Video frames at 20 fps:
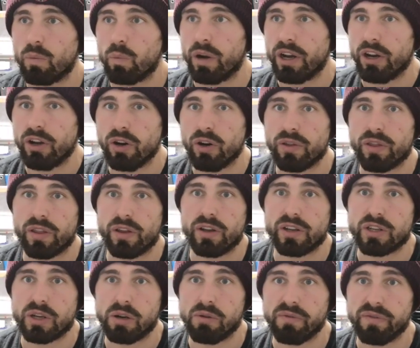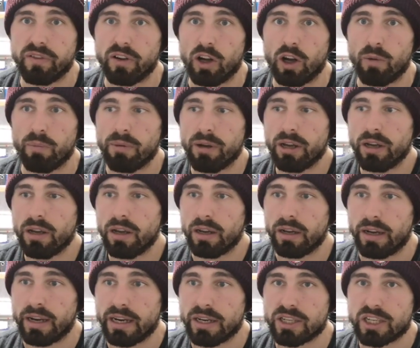We know that his own form
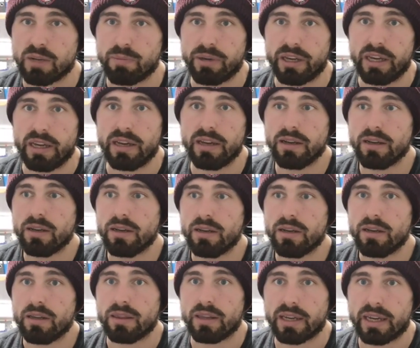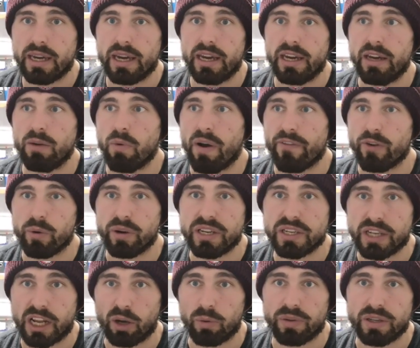needs to be the key whether we
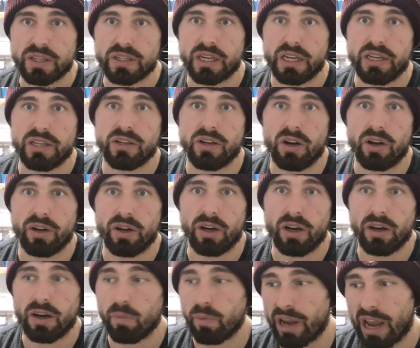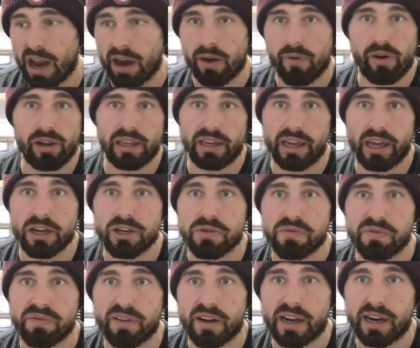stay up this season or not. And we are in a
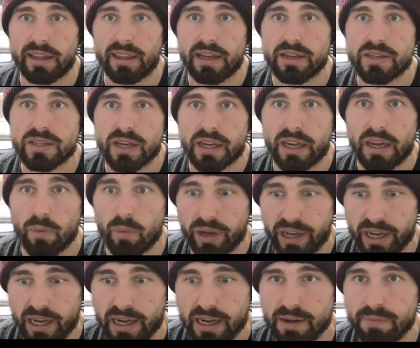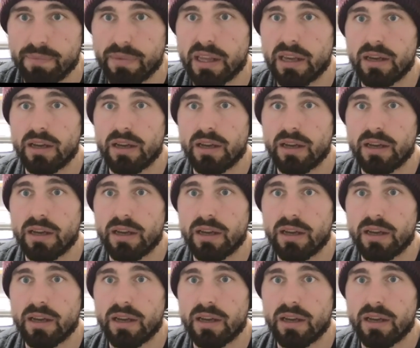relegation fight. Let's say it, we are.